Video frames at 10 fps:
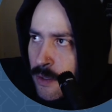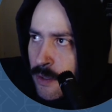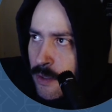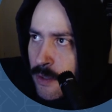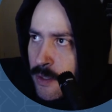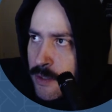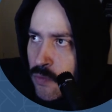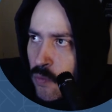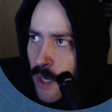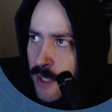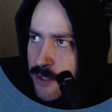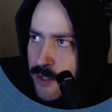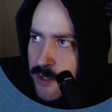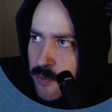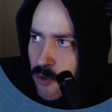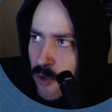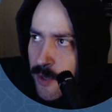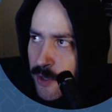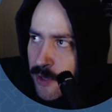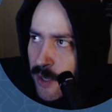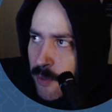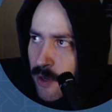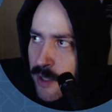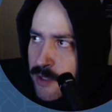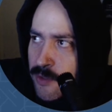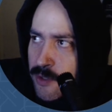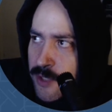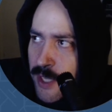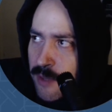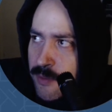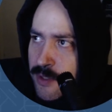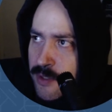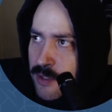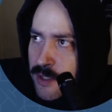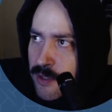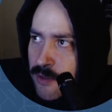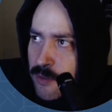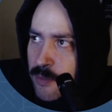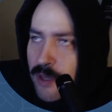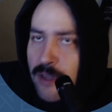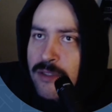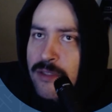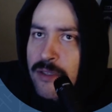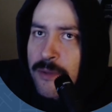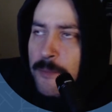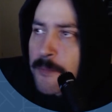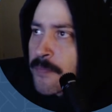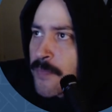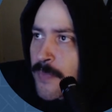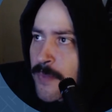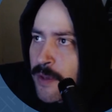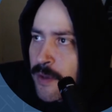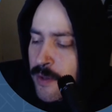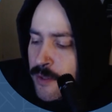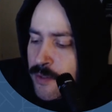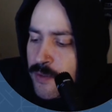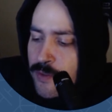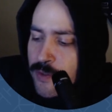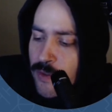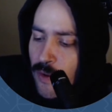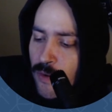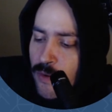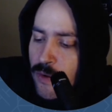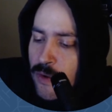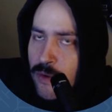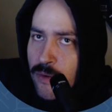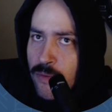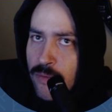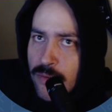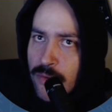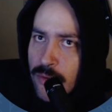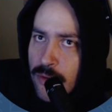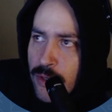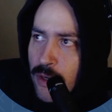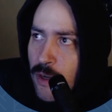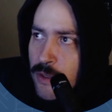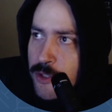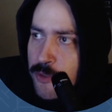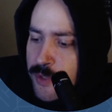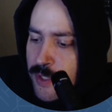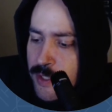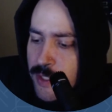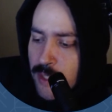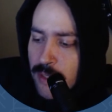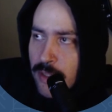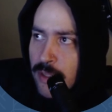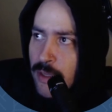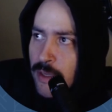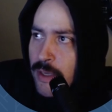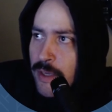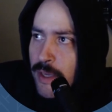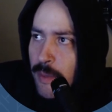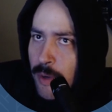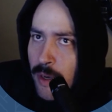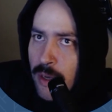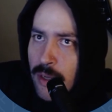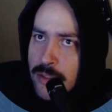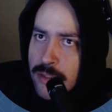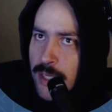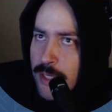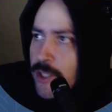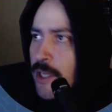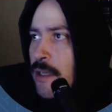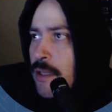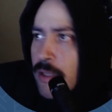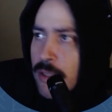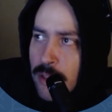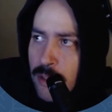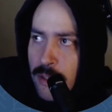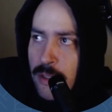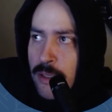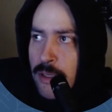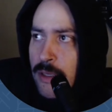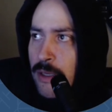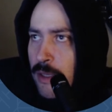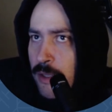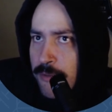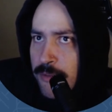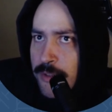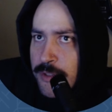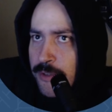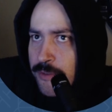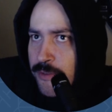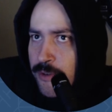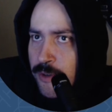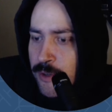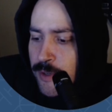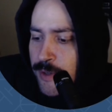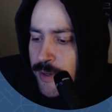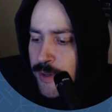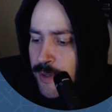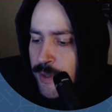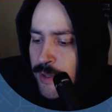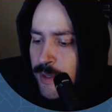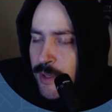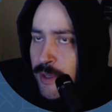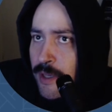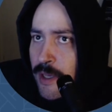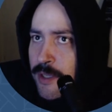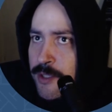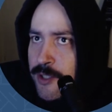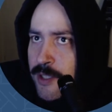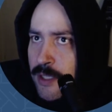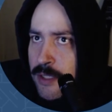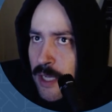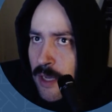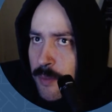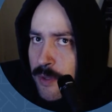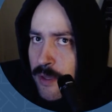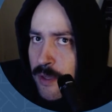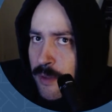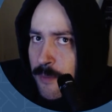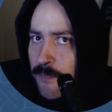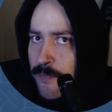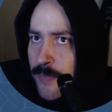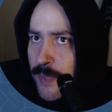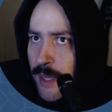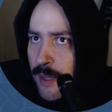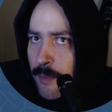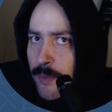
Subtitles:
let's watch the deployment create pods with new names and delete the old pods. So we'll call kubectl get pods -l and then filter for Nginx app name.